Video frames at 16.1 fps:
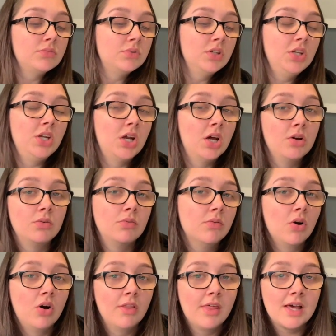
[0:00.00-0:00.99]
you know,
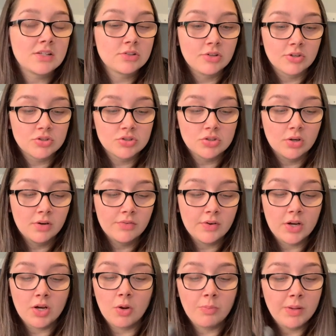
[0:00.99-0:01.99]
all that sort of stuff.
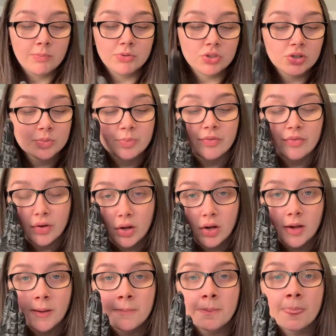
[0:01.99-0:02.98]
I know people just
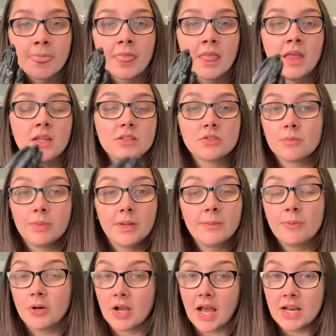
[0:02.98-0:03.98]
prefer, some
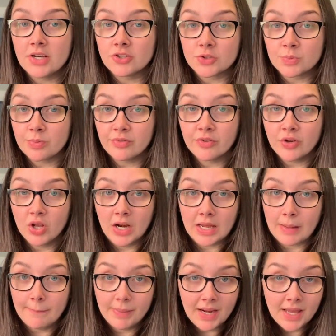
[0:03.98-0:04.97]
people can just prefer like
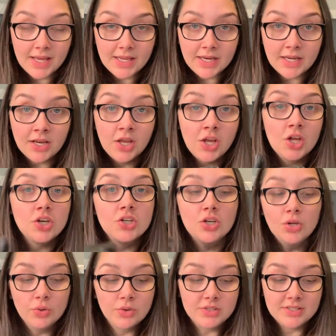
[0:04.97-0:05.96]
a plain
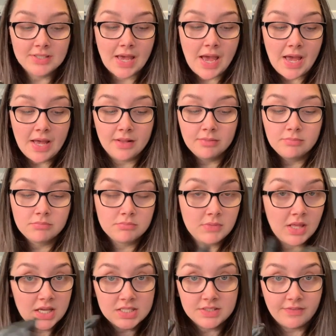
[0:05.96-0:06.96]
nude set.
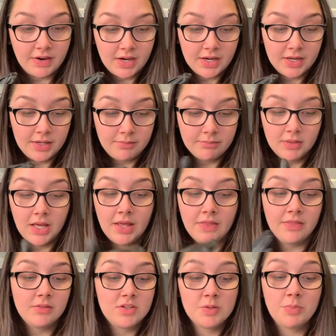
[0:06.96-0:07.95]
That's fine. Like,
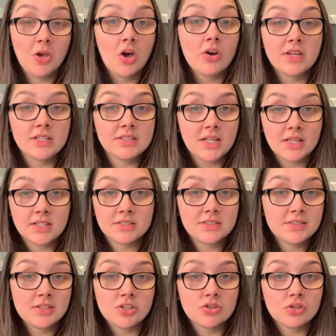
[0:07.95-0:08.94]
to be honest,
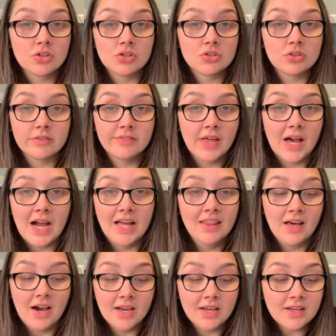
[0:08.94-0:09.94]
that's the sort of stuff that I
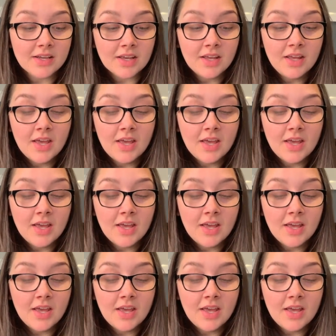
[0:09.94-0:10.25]
like.